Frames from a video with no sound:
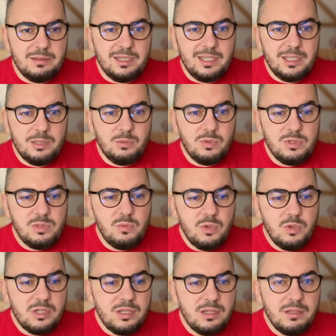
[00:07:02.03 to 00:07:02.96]
it wasn't
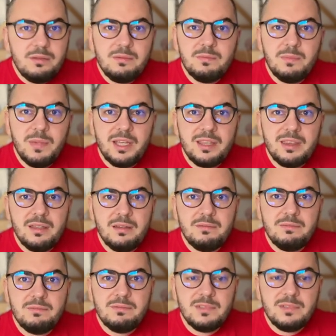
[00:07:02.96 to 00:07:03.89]
working back
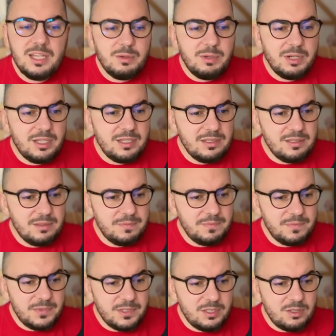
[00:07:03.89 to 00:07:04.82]
then, now it is.
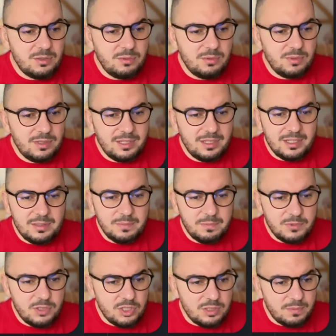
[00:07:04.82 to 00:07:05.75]
So
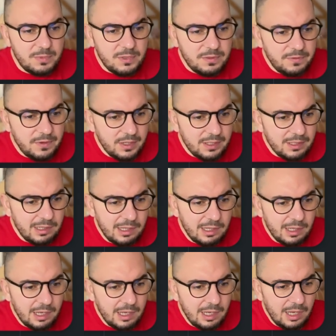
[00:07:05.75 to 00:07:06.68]
that's just perfect.
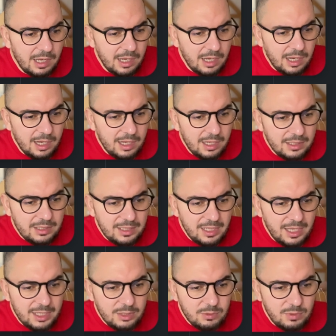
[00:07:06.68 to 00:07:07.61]

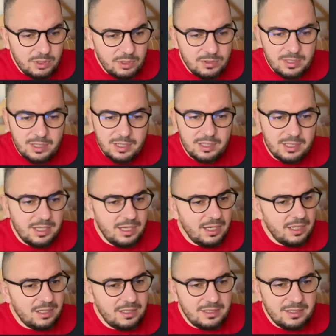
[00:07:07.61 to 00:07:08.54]
Attach when using,
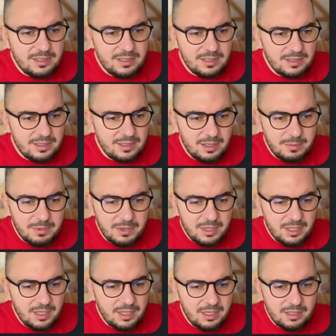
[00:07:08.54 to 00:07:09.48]
again, this is the same
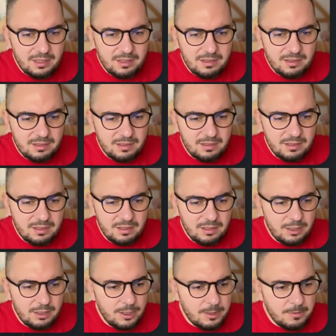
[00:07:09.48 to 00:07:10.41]
thing.
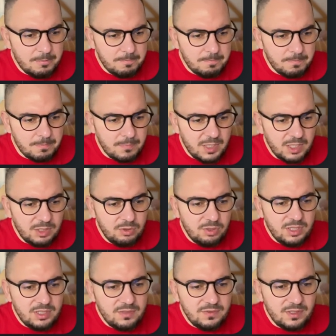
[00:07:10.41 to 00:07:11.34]

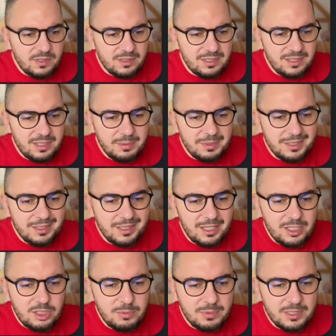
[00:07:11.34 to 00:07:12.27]
Tricks field, disable
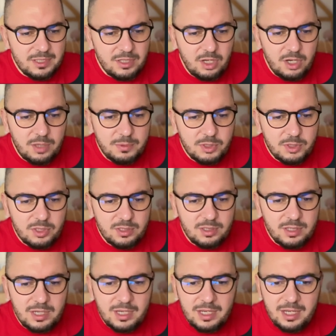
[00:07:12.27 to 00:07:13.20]
attachments
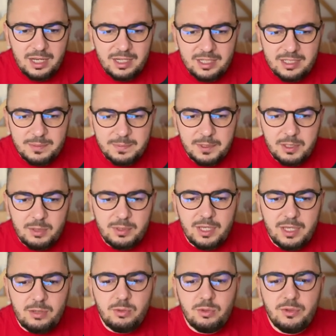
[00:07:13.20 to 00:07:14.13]
option.
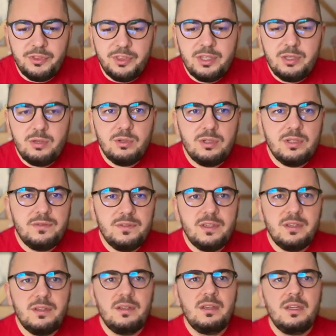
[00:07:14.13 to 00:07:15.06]
Okay, cool. Thank you,
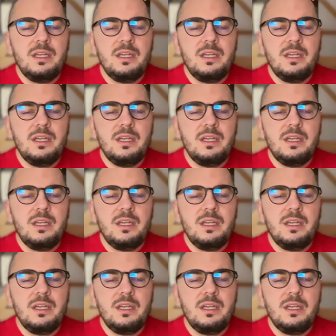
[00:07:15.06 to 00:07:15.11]
Olivier.